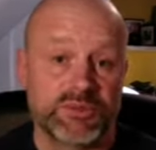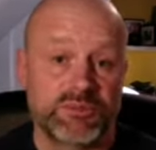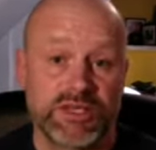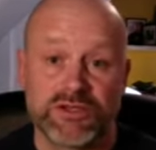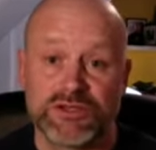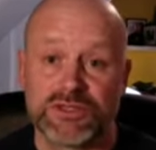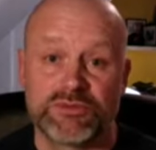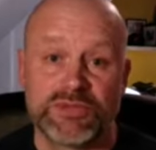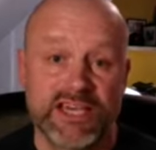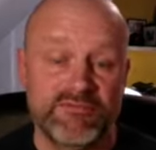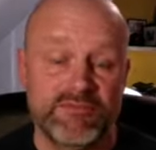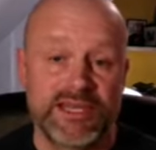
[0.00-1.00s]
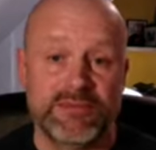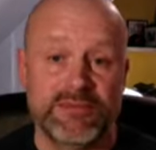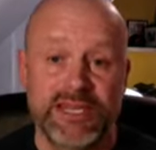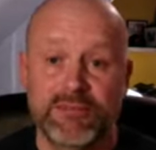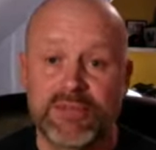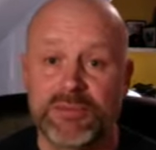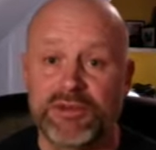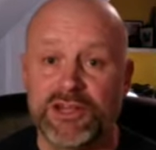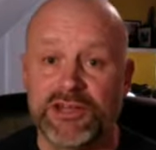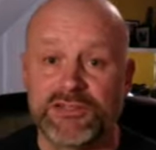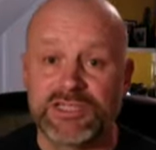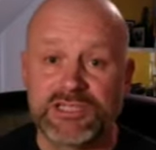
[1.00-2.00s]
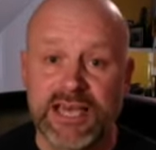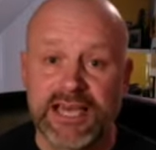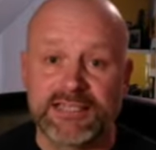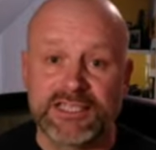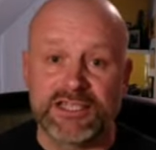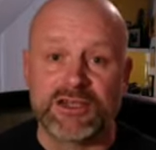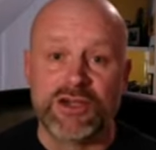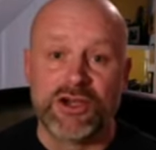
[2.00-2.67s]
because we have many, many people out in society